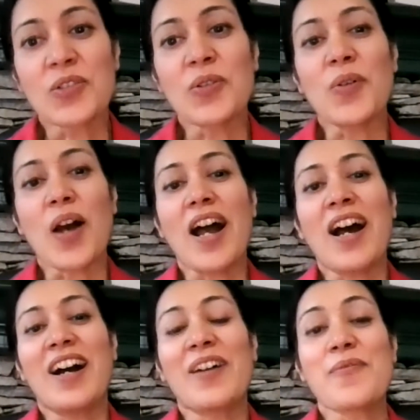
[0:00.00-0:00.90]
So,
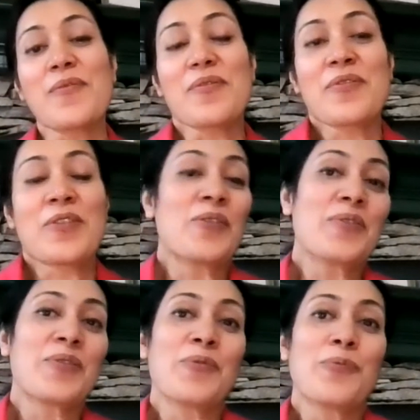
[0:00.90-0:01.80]

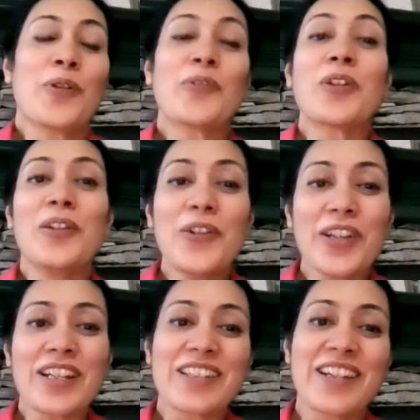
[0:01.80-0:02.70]
one of the
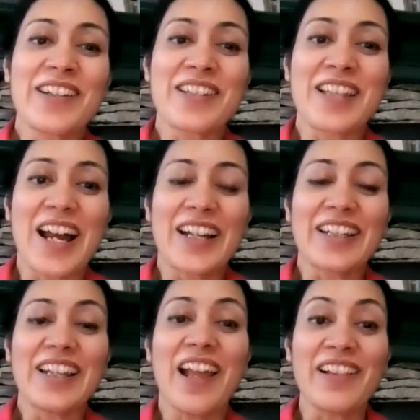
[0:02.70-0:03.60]
learnings here is
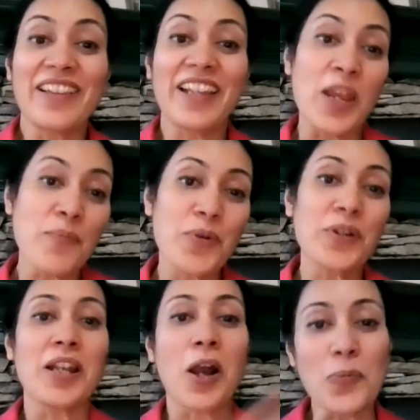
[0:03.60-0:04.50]
that healthy
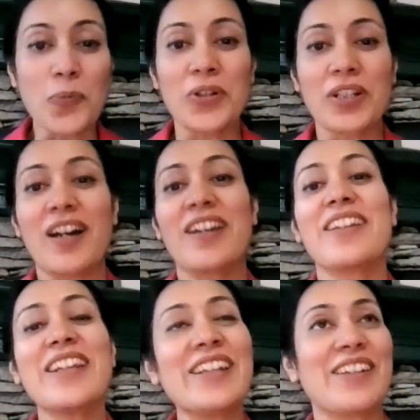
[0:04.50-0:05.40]
input and output are
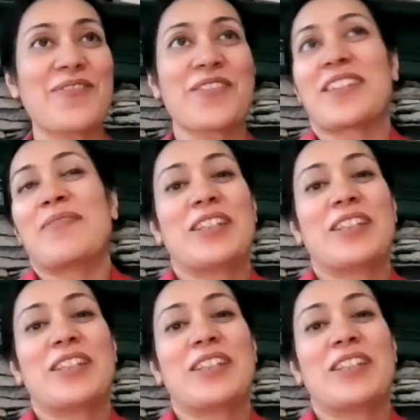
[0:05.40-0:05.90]
needed for